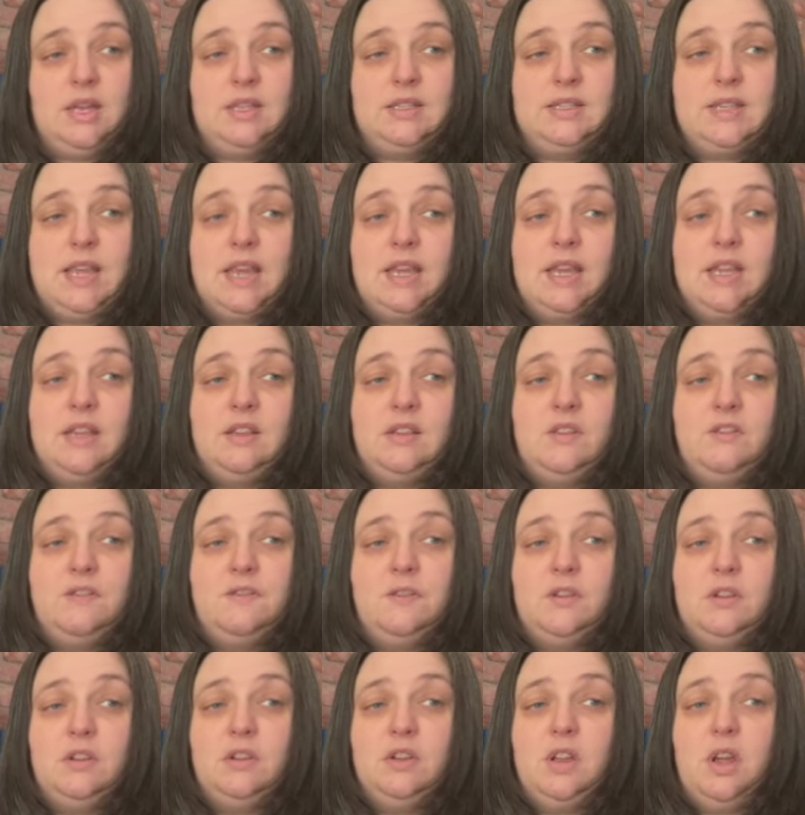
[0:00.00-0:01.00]
taking the
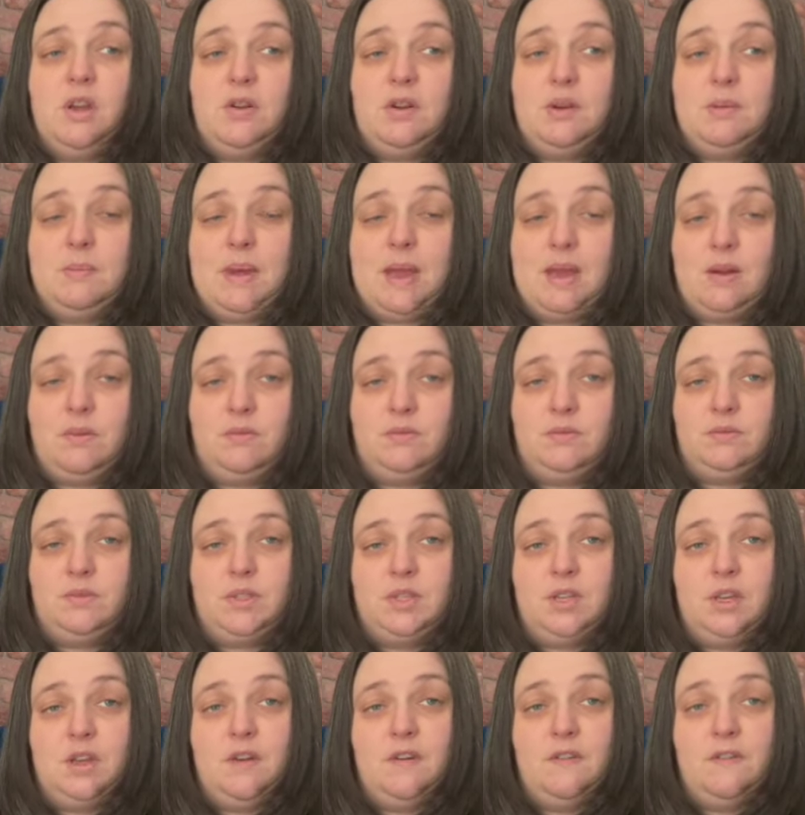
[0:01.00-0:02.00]
full loan amount,
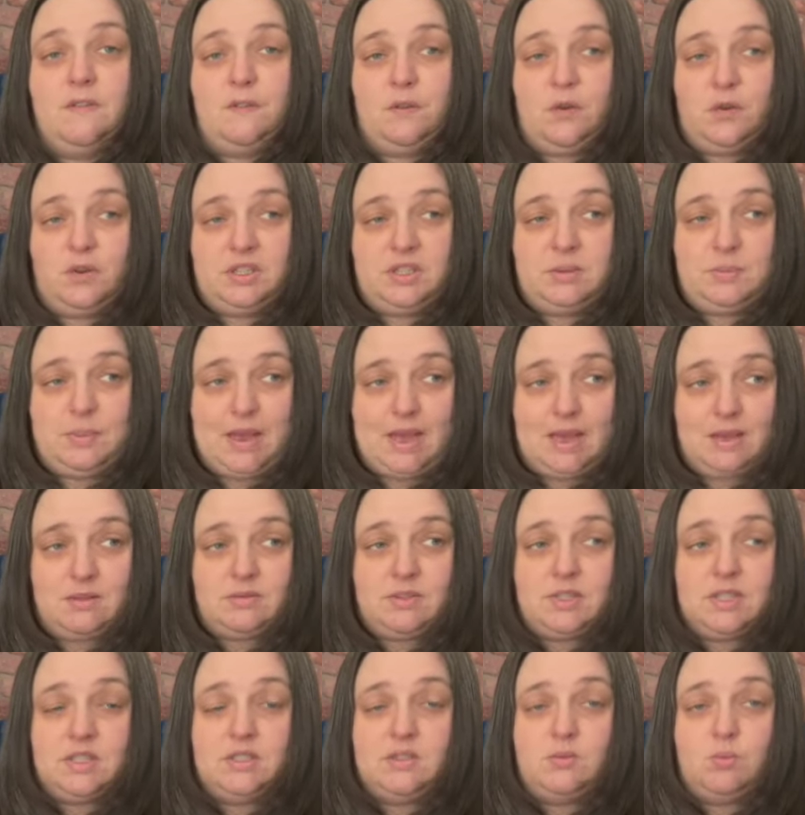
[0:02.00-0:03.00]
£40
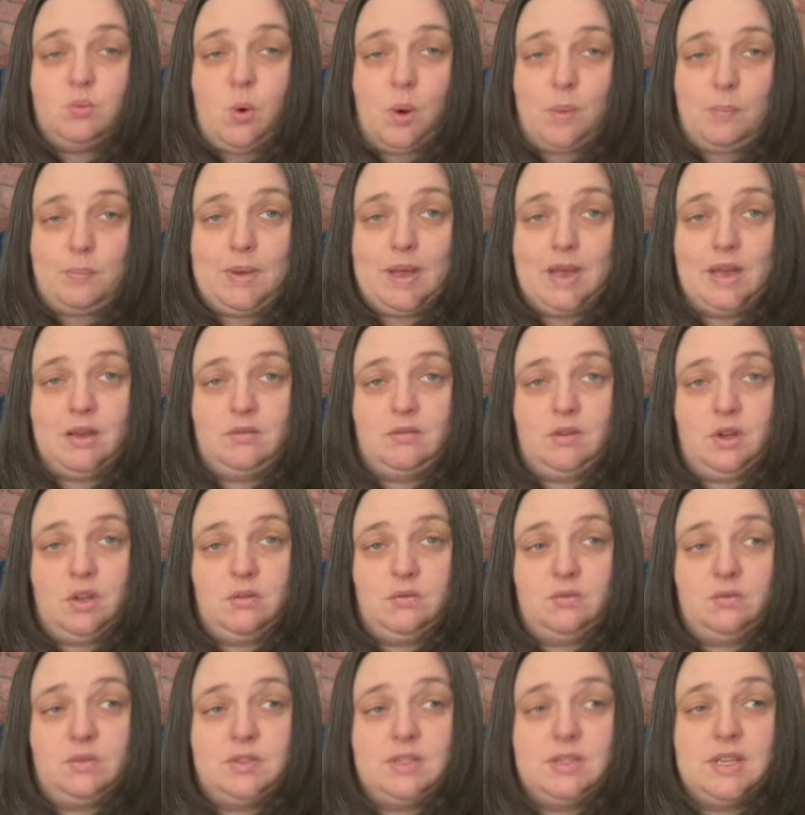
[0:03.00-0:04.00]
in £1
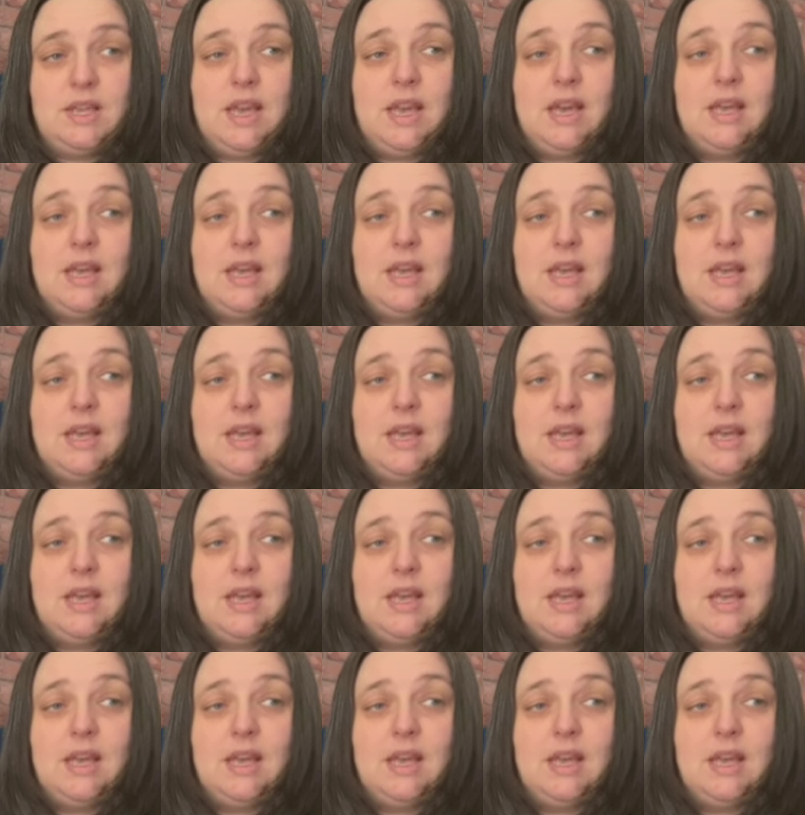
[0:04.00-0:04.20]
notes